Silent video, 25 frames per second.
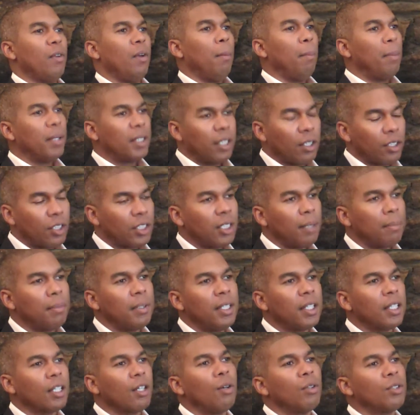But there's something
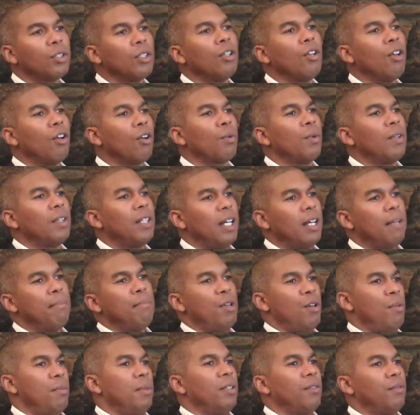that goes along with that
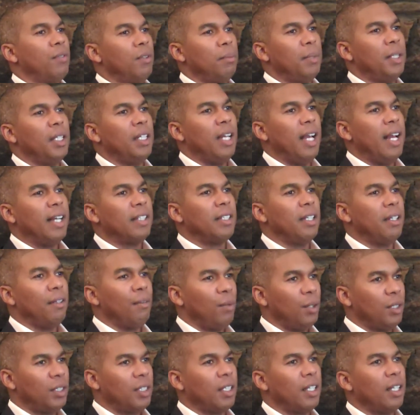moment for me as
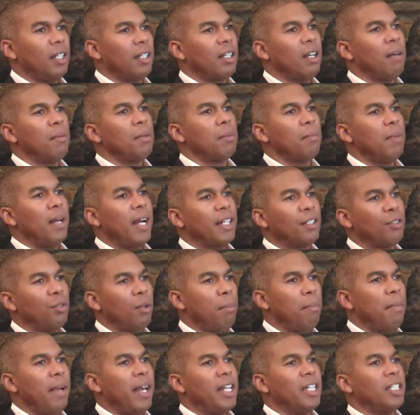once again coming back to a
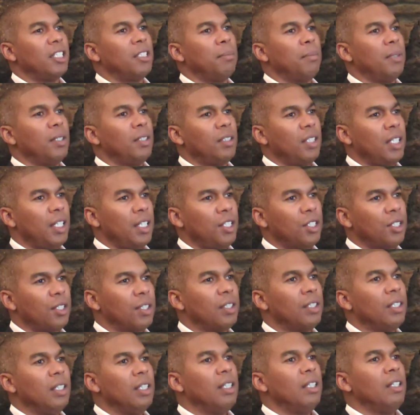management teacher.
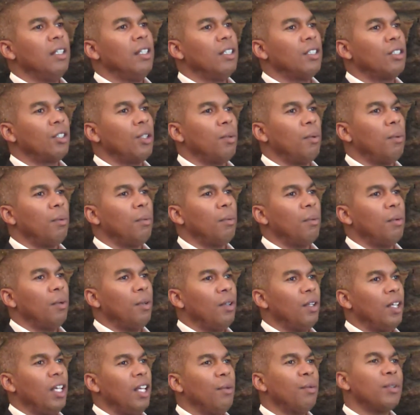So
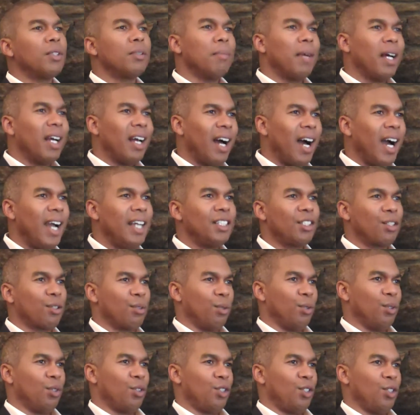it was my high
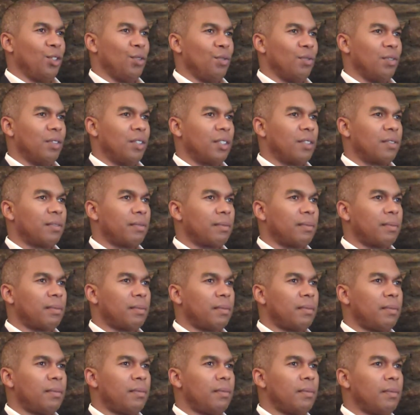school students
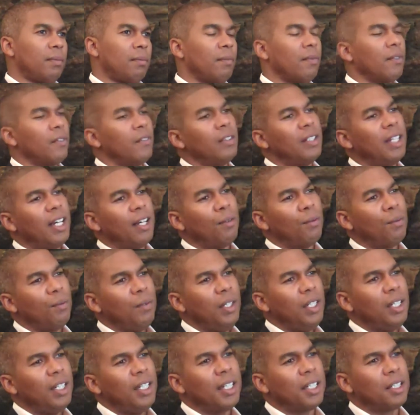that
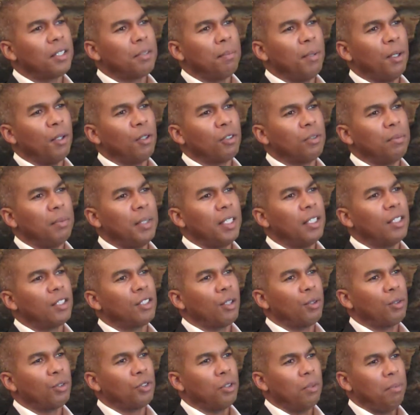really exposed me to
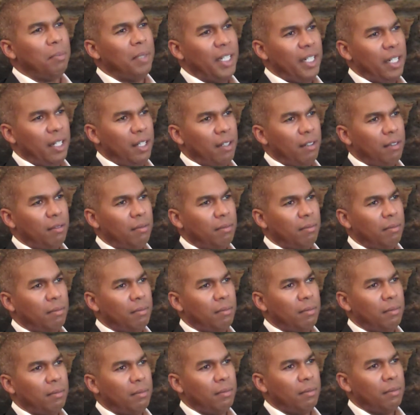social media,
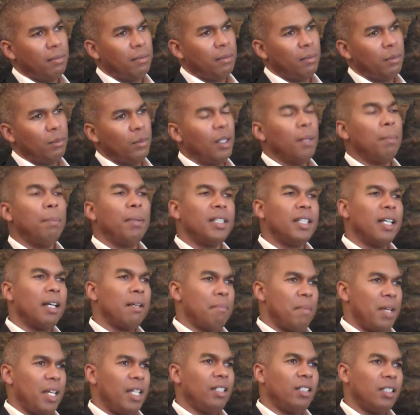but
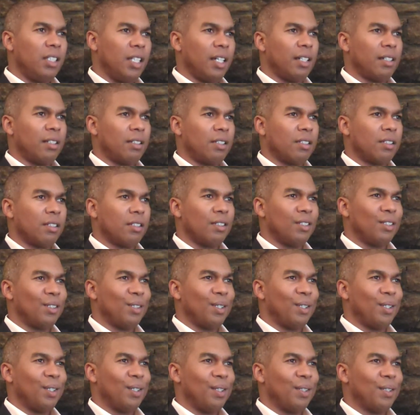that makes sense.
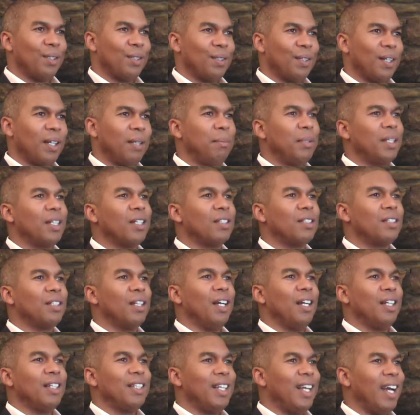Right? Because
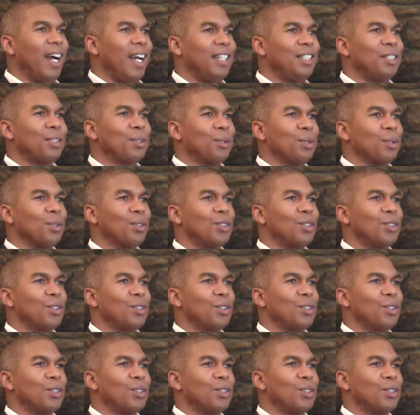the high school